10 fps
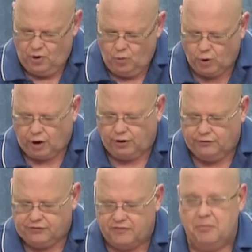
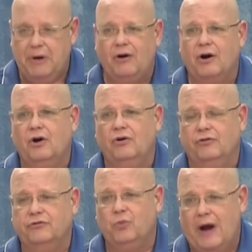workers of
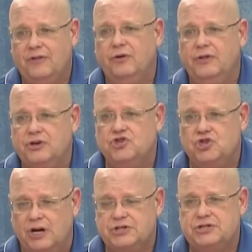miracles rather than
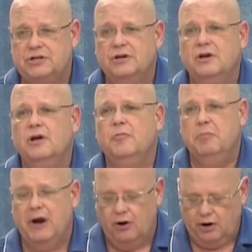just
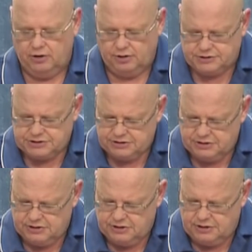miracles.
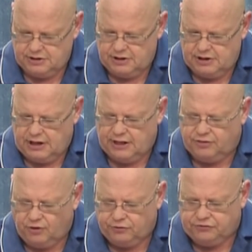And
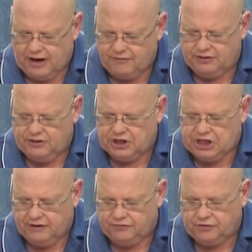those having the
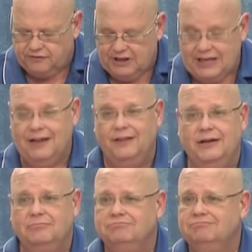gifts of
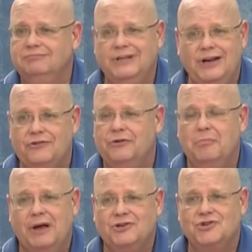healing, he doesn't
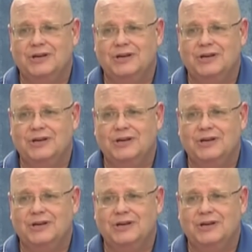mention